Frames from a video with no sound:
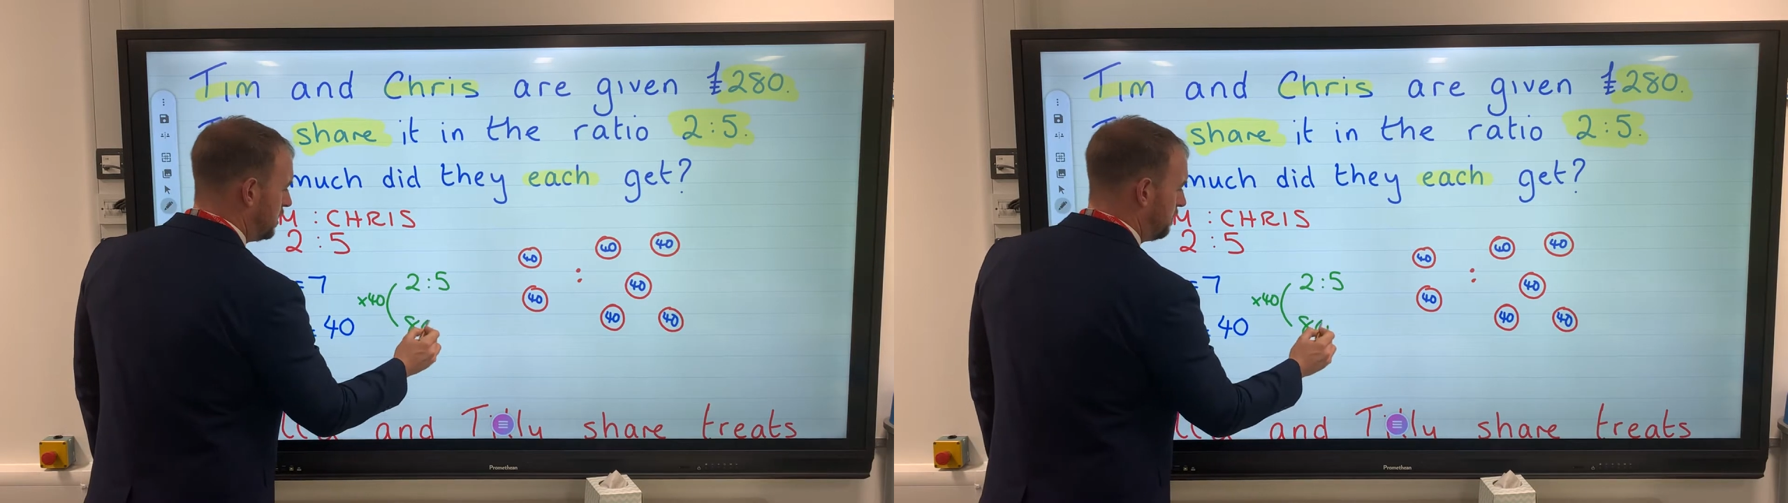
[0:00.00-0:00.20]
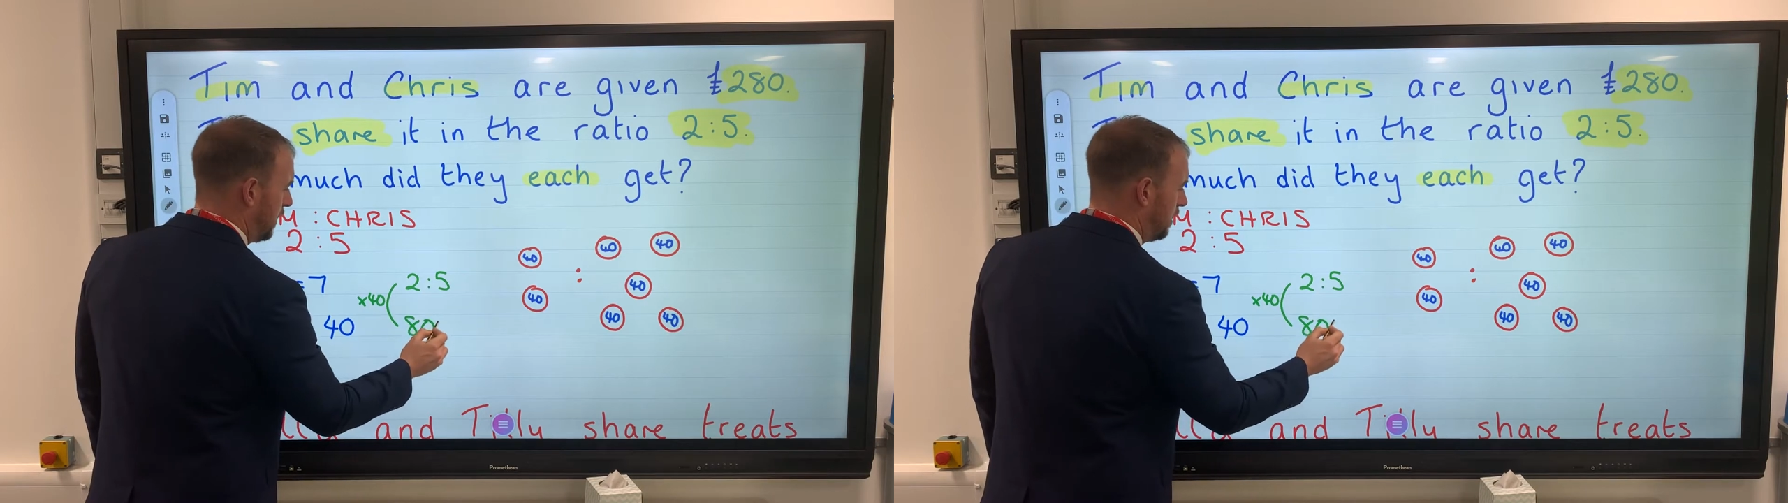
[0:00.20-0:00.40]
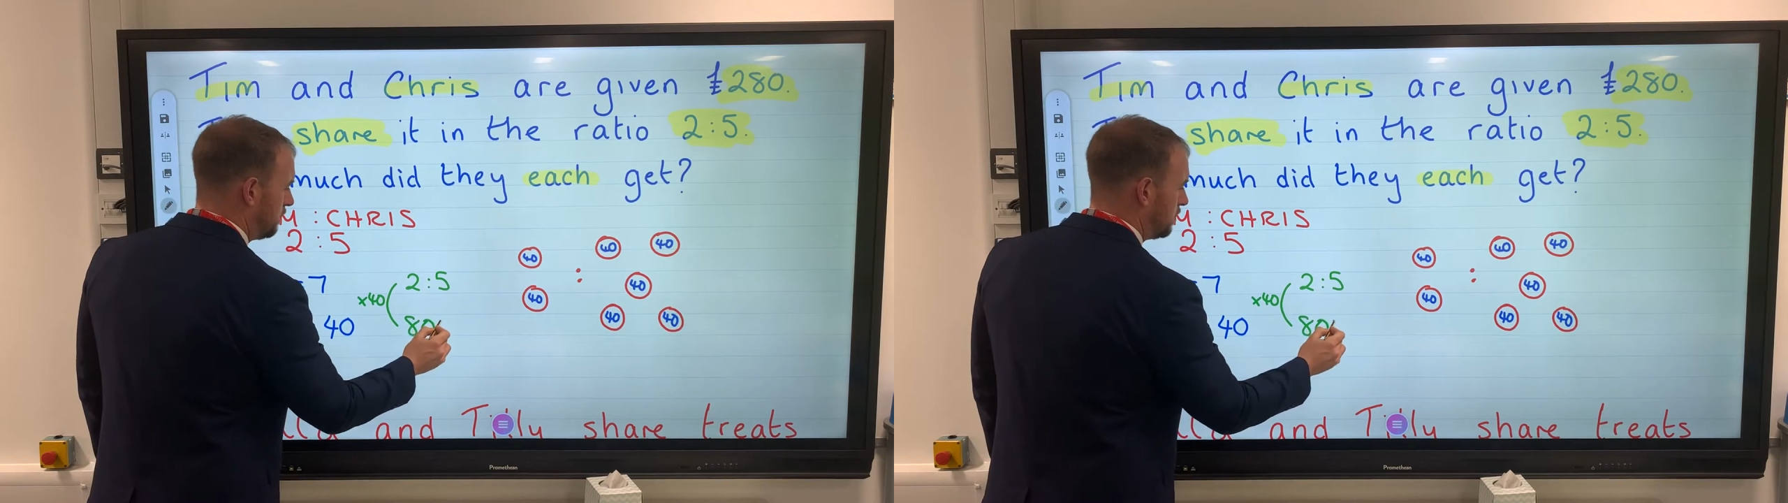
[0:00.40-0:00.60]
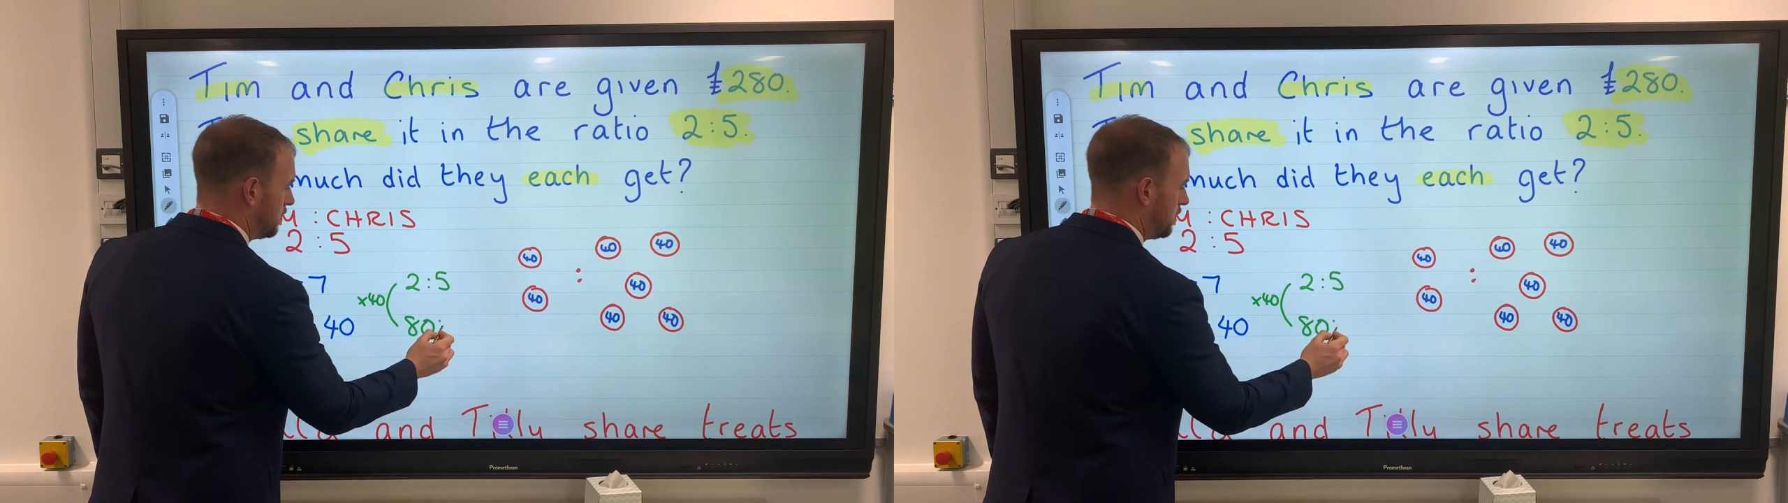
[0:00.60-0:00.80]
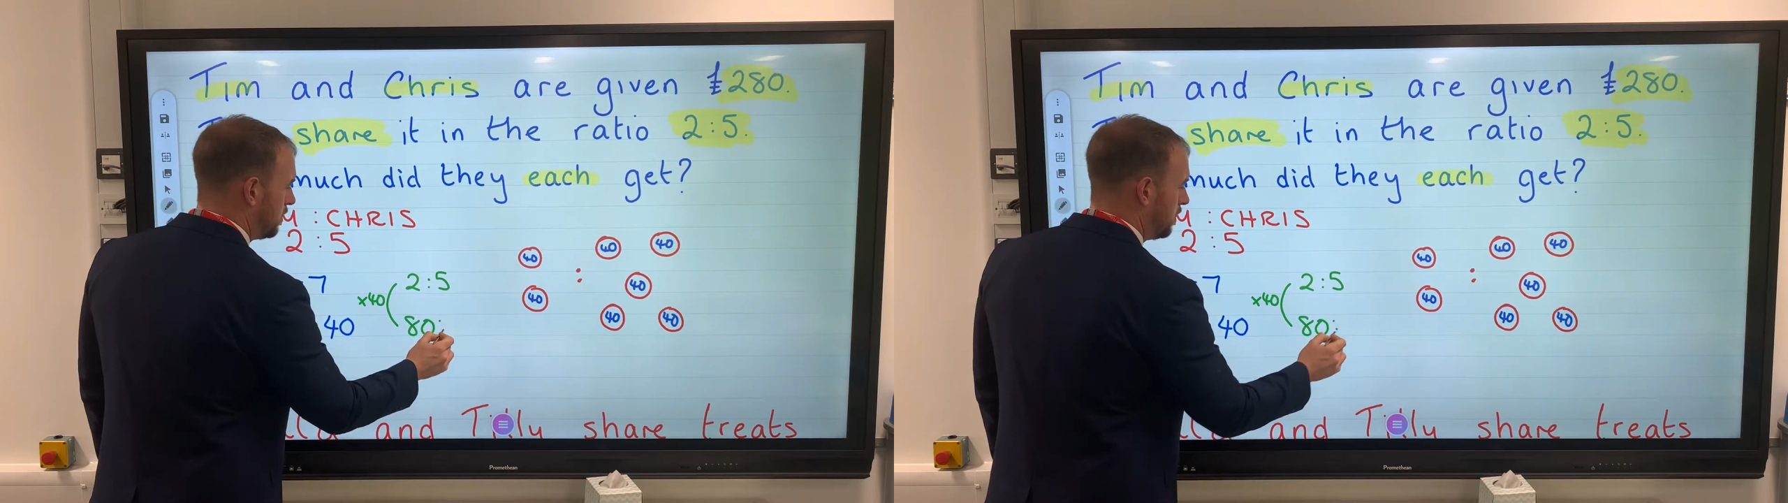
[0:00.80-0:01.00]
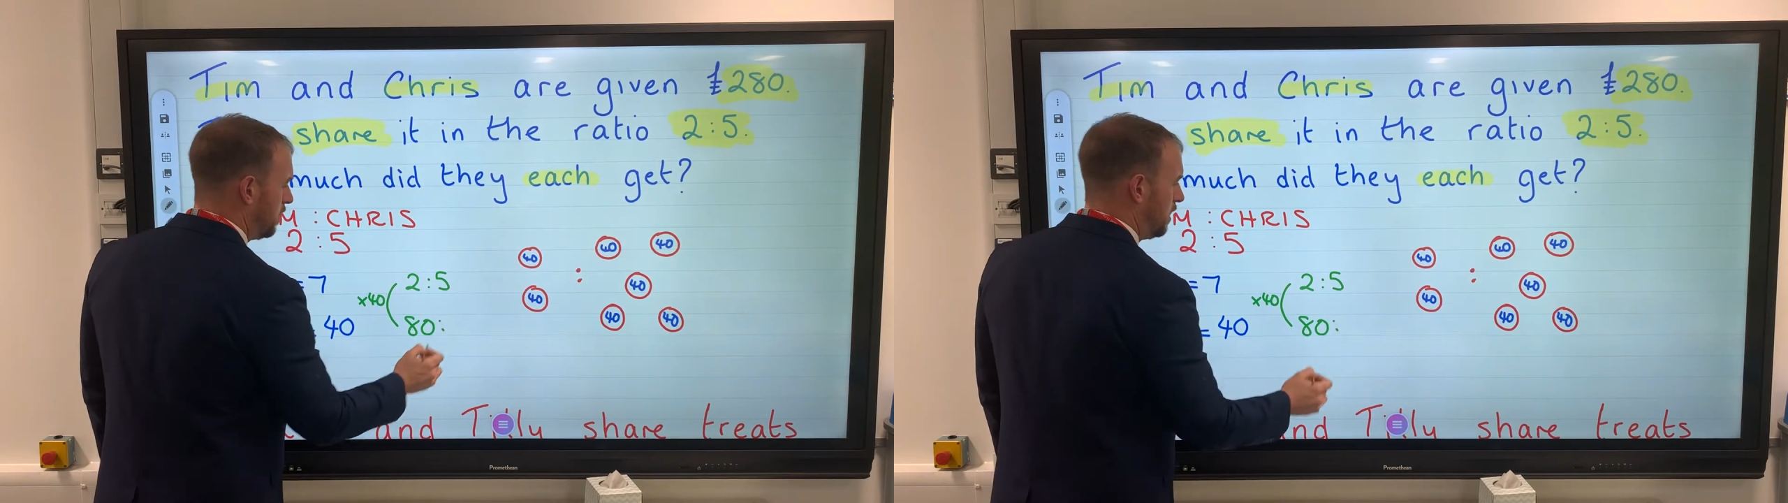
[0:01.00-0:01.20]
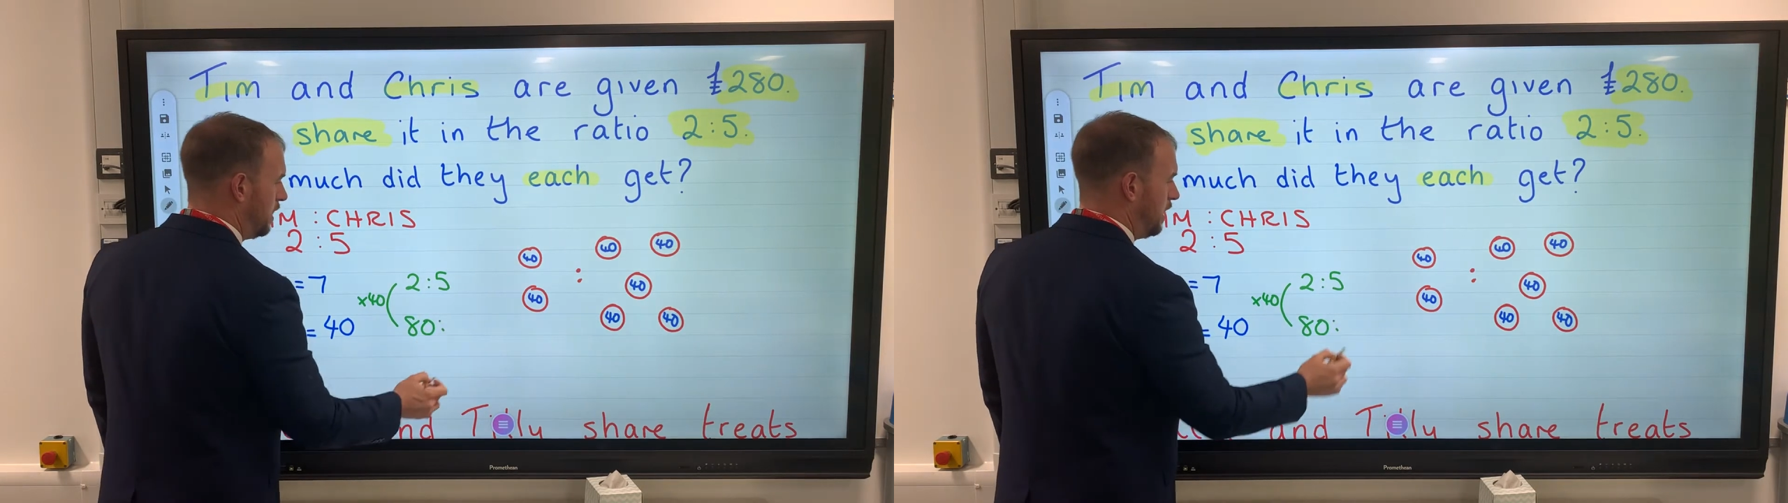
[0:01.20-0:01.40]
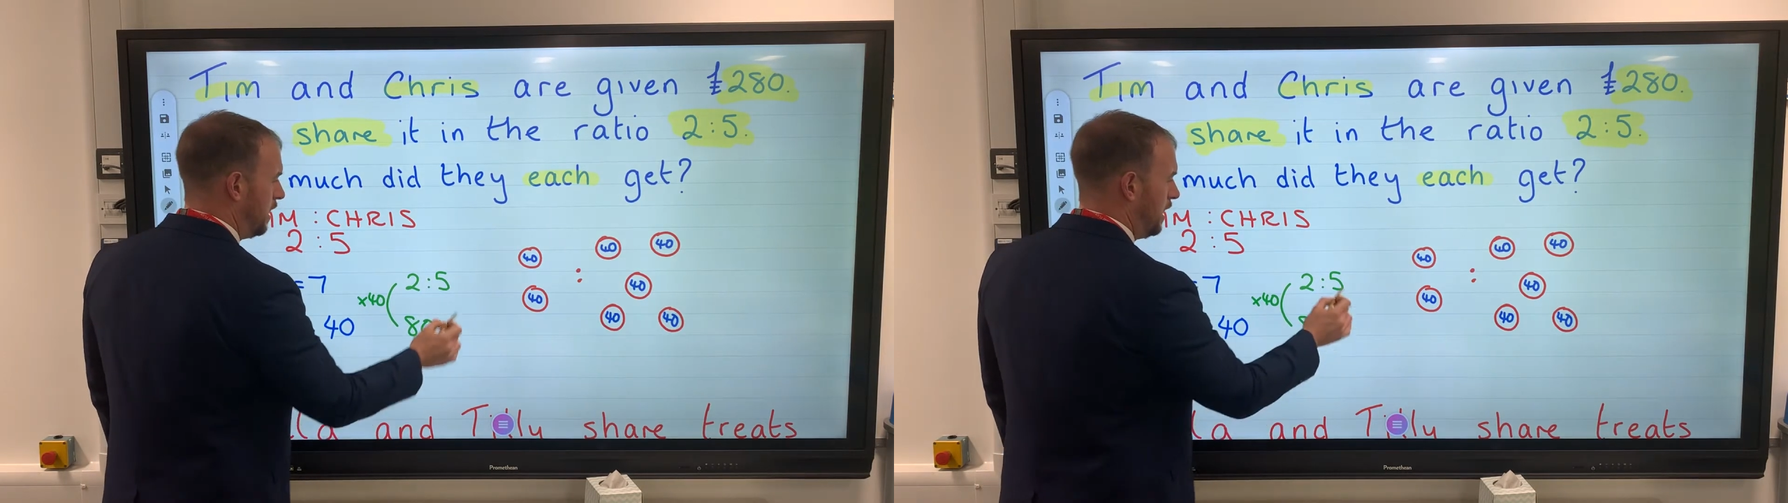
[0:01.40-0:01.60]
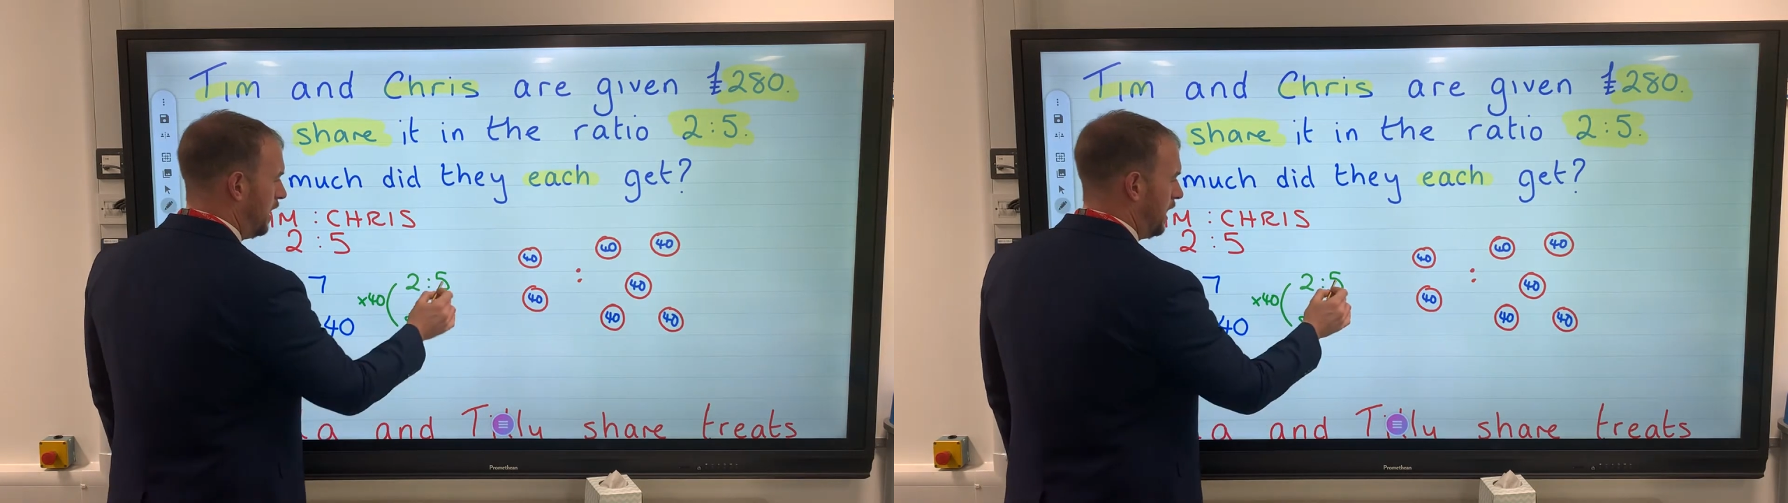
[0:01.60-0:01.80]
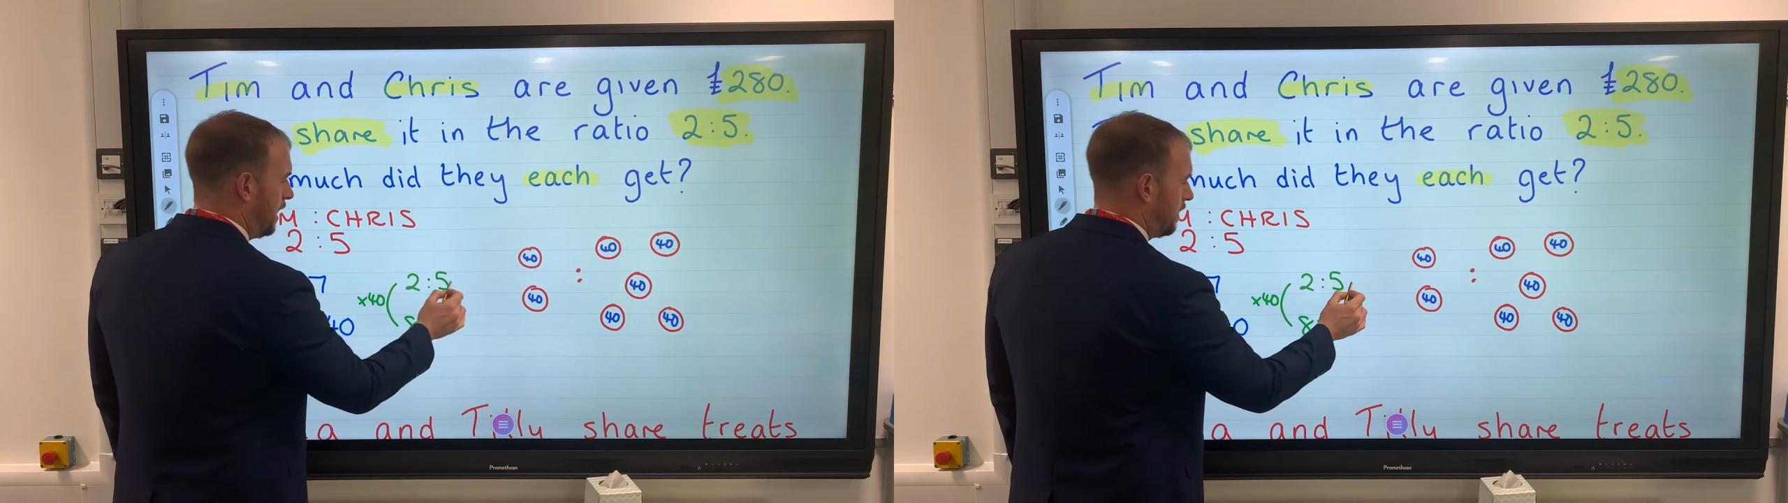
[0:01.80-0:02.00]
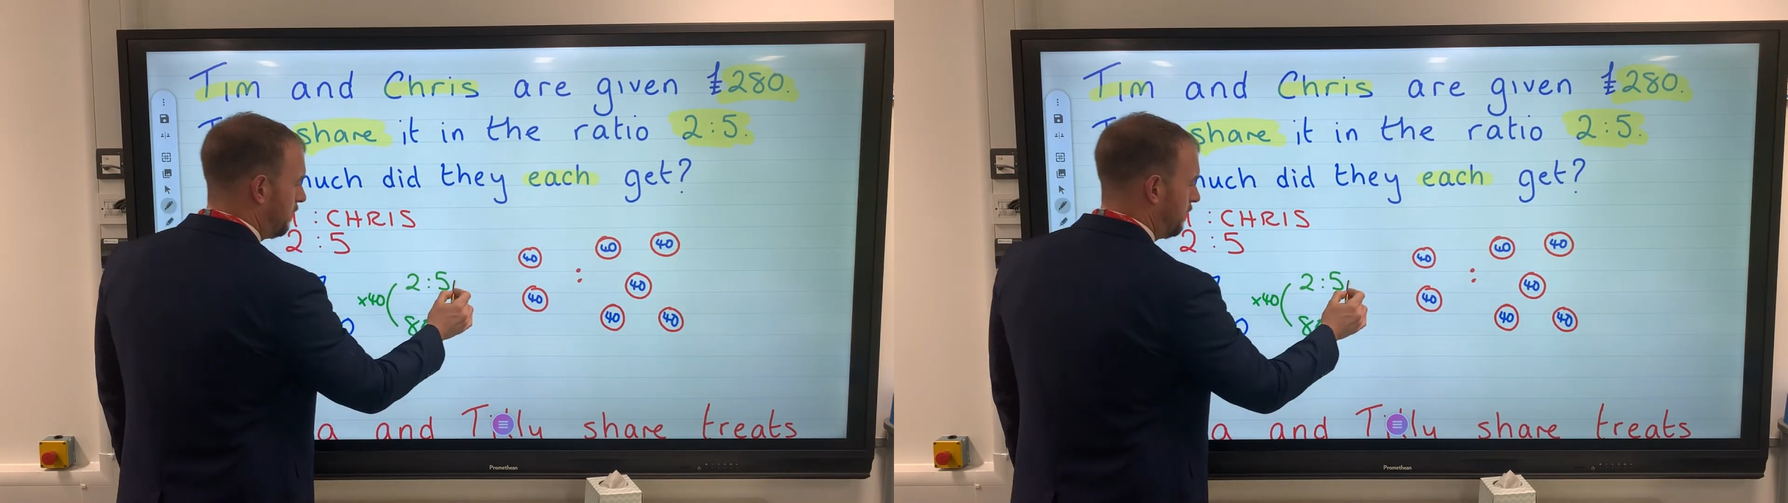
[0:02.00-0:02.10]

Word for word: pounds and